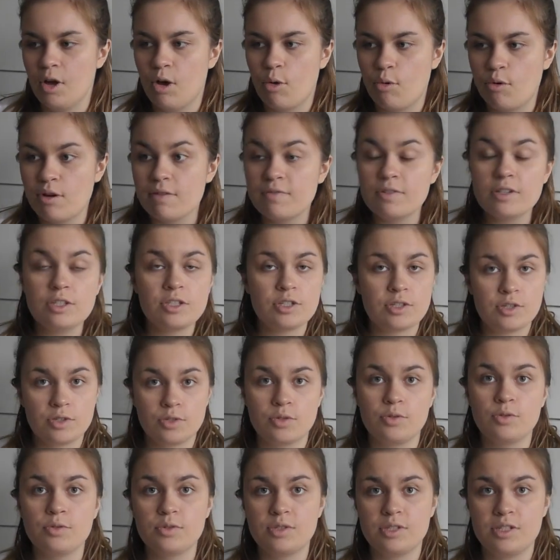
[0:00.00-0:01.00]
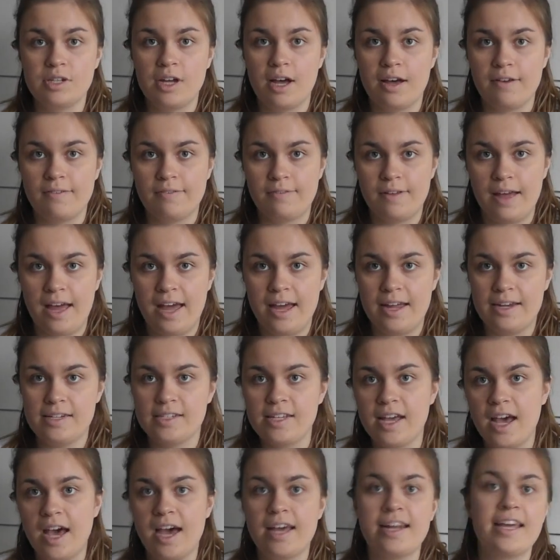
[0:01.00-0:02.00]
or even just school stuff and
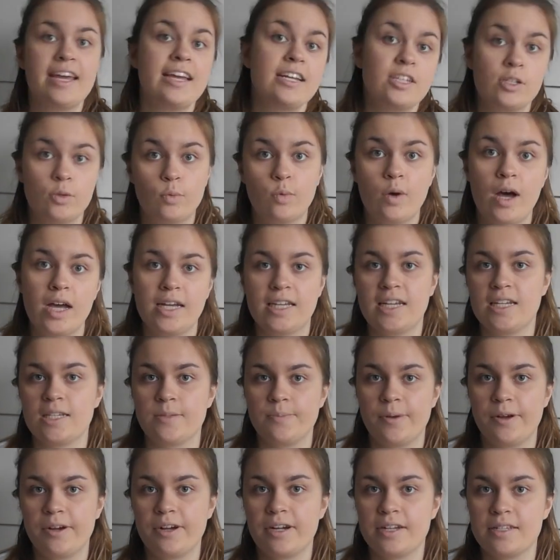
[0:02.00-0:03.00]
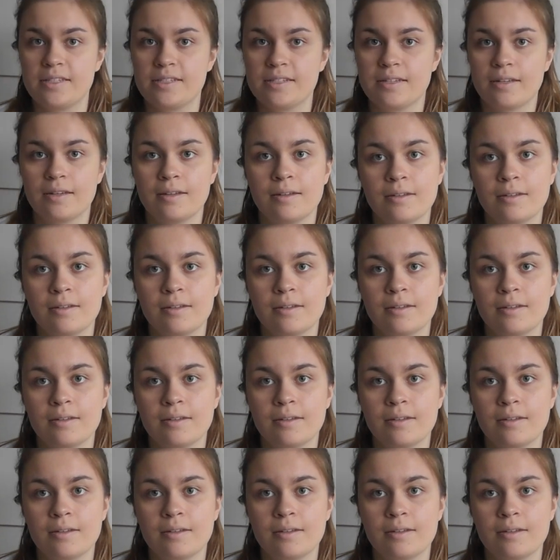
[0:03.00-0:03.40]
turn it into work experience.